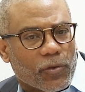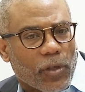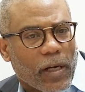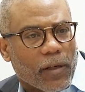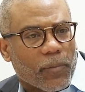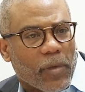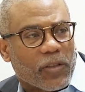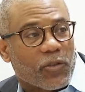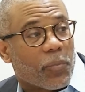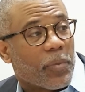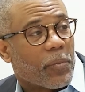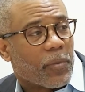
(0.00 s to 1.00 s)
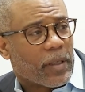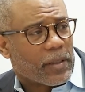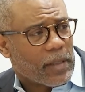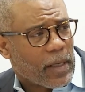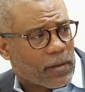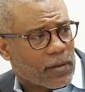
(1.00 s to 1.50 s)
trying to make sure people get
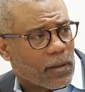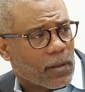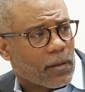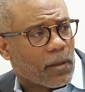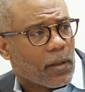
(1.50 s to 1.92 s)
tested